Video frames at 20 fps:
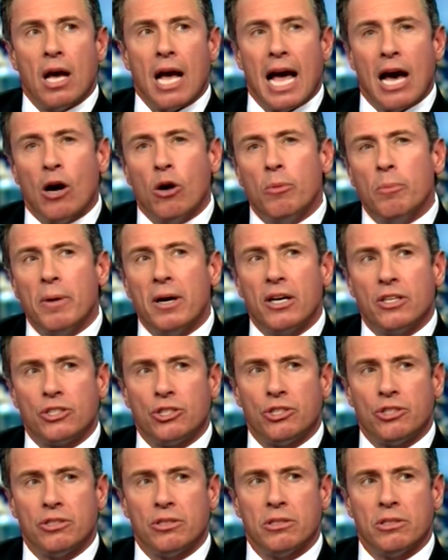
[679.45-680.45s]
how
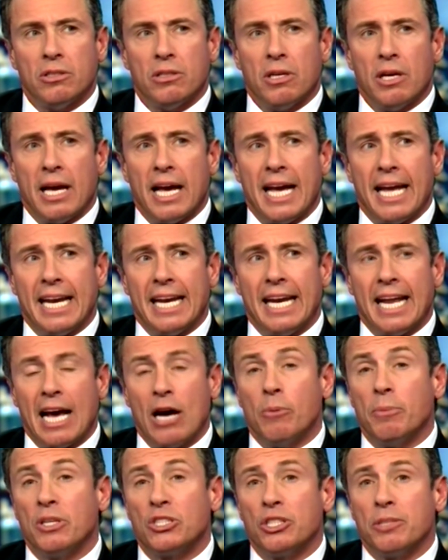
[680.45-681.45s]
much and
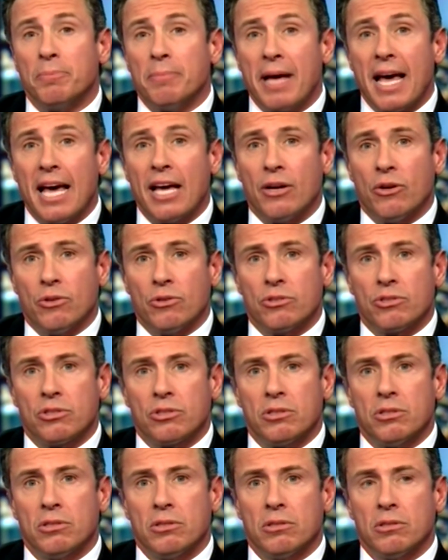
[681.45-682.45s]
how much it
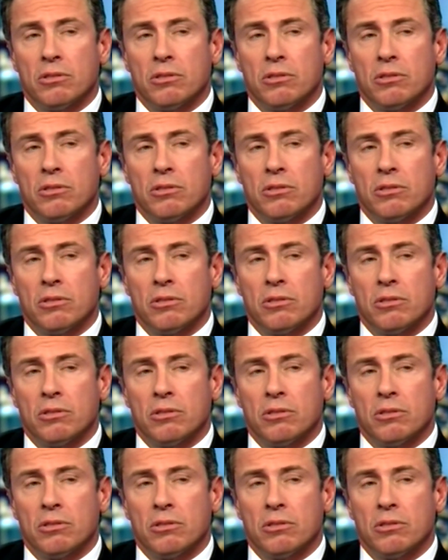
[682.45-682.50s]
matters